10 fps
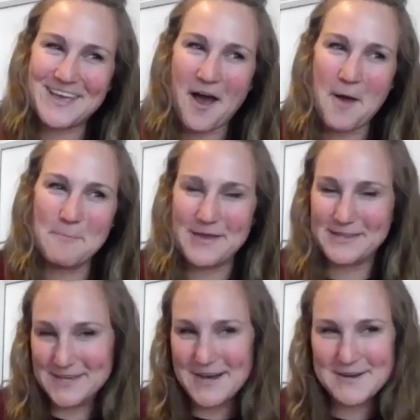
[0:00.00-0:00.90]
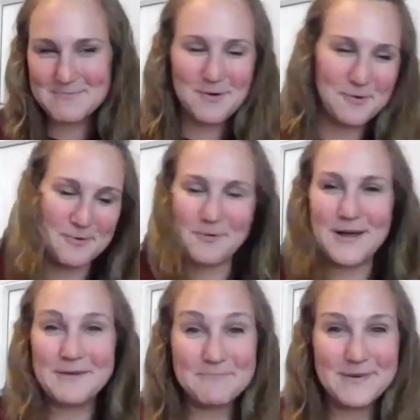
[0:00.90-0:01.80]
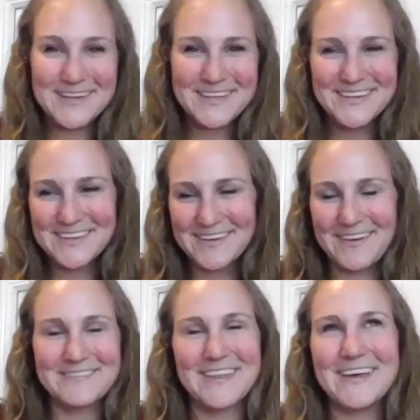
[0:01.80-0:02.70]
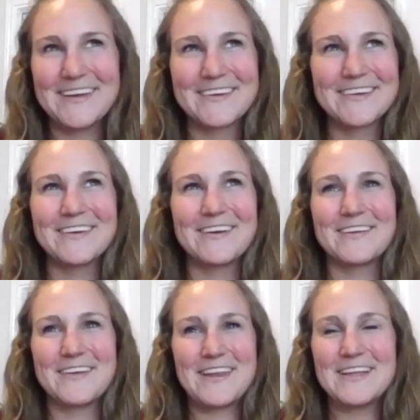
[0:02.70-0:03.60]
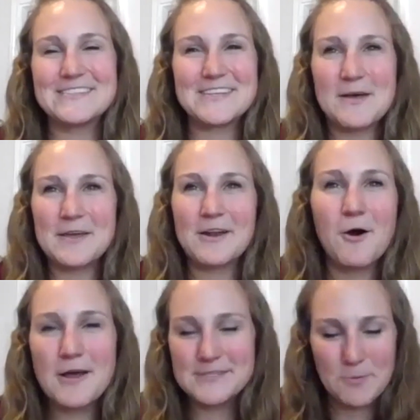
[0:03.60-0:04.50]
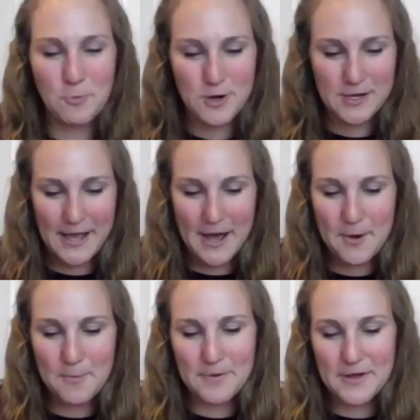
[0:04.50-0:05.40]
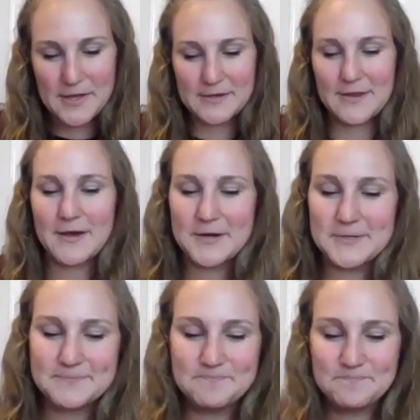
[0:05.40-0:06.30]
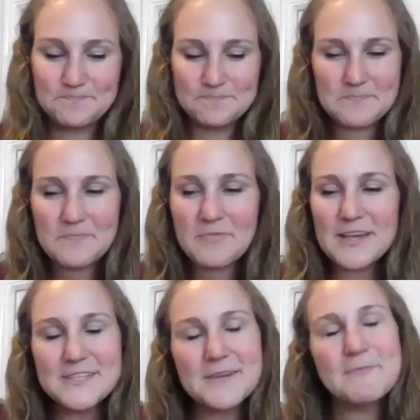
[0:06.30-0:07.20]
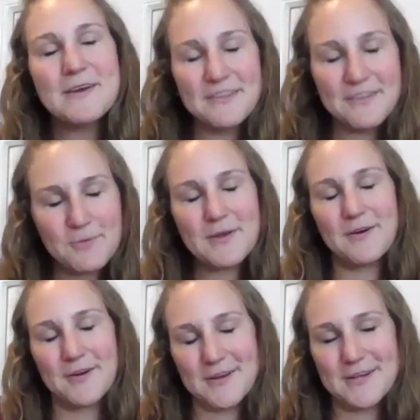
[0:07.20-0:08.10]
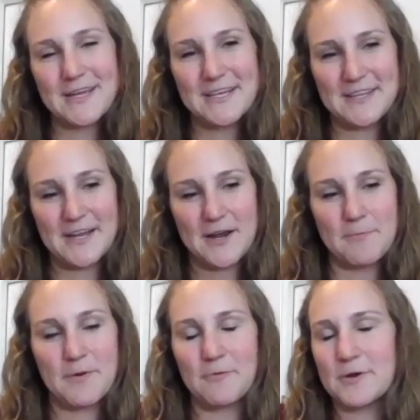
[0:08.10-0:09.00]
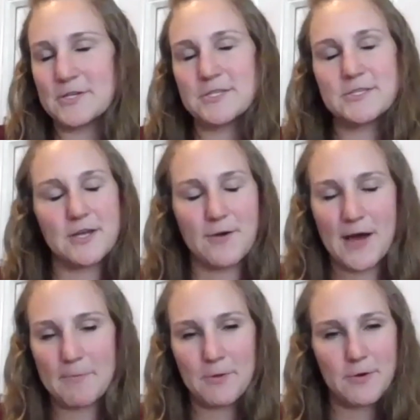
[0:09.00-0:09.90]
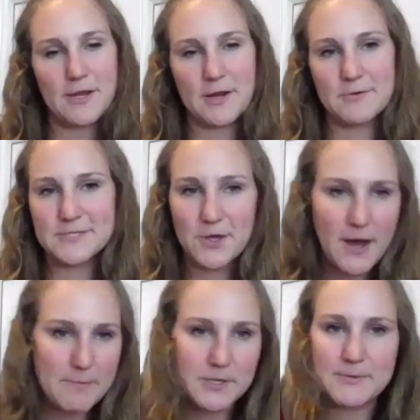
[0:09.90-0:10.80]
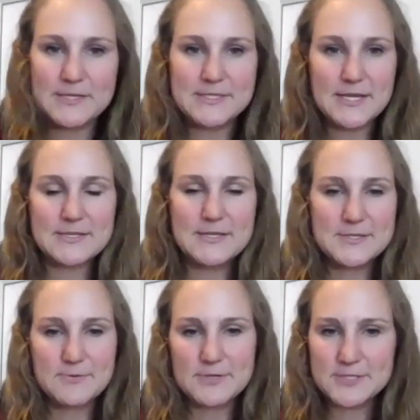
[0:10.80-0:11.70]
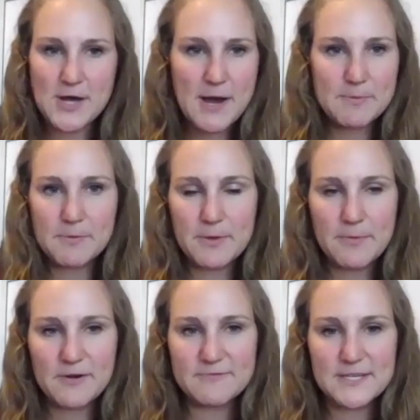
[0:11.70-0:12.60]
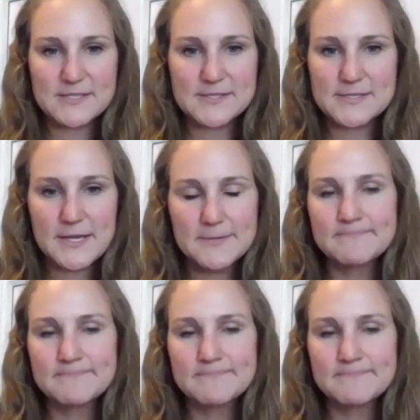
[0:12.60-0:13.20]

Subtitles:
I'm being dumb or what, but like it all ends up working out. But it took me a little bit longer to get there, but we're so happy we're here. We're so happy to be in Texas, and we're so happy to be a part of Texas State.